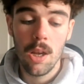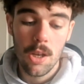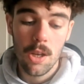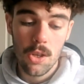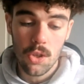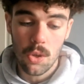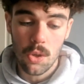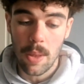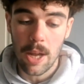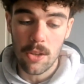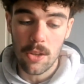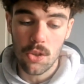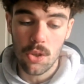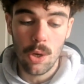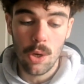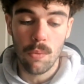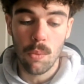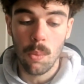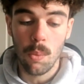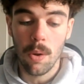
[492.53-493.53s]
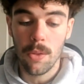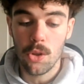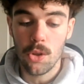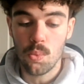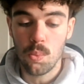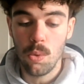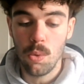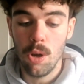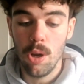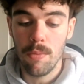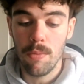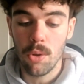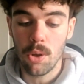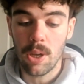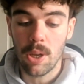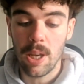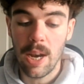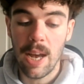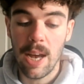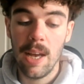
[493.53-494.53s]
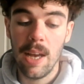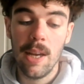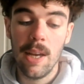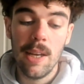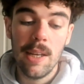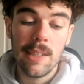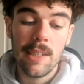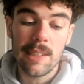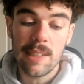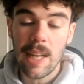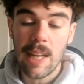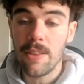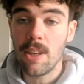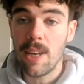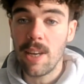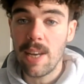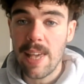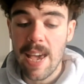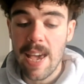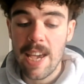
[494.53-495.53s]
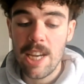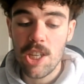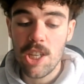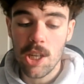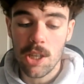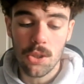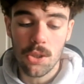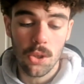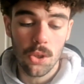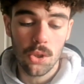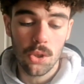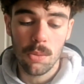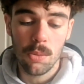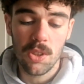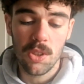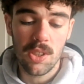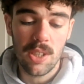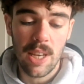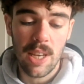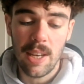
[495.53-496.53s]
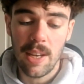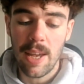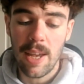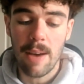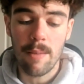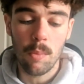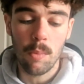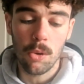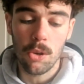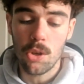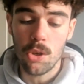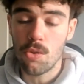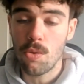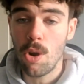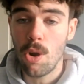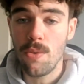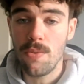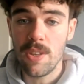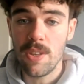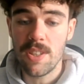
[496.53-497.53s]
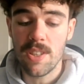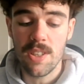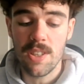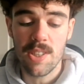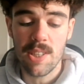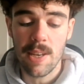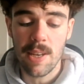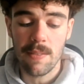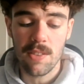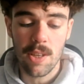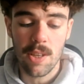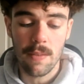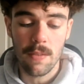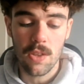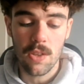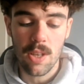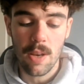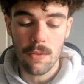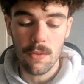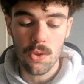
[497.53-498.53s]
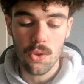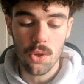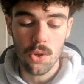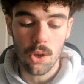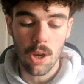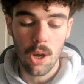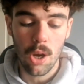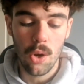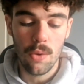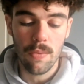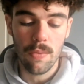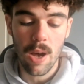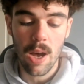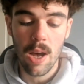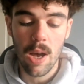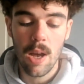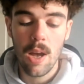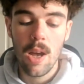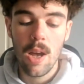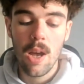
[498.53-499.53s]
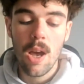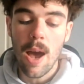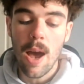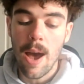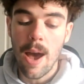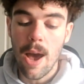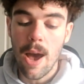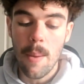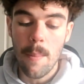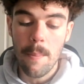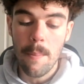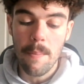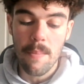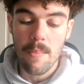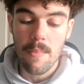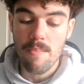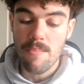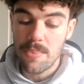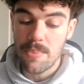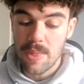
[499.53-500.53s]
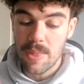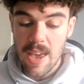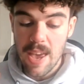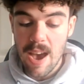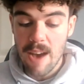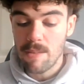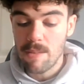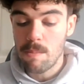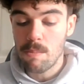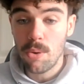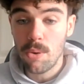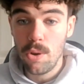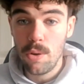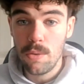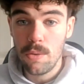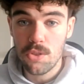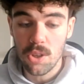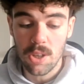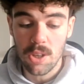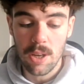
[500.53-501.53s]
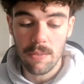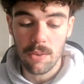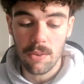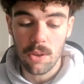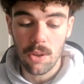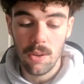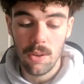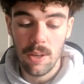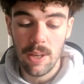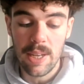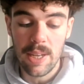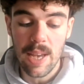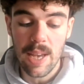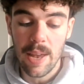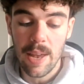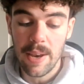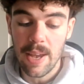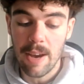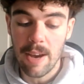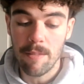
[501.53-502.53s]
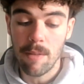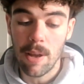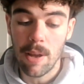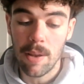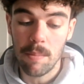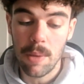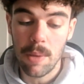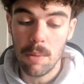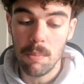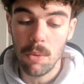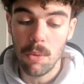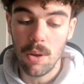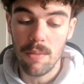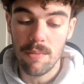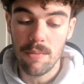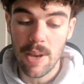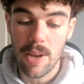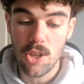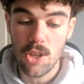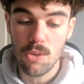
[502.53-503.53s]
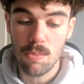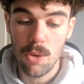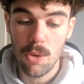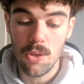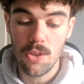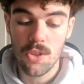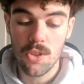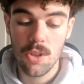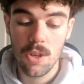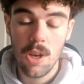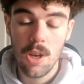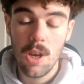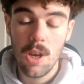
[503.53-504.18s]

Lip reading: So that's another one that's worth looking at. Standard Liège, I saw someone say that they haven't won a trophy since 777 took over. They have improved significantly, and they have had minimal investments.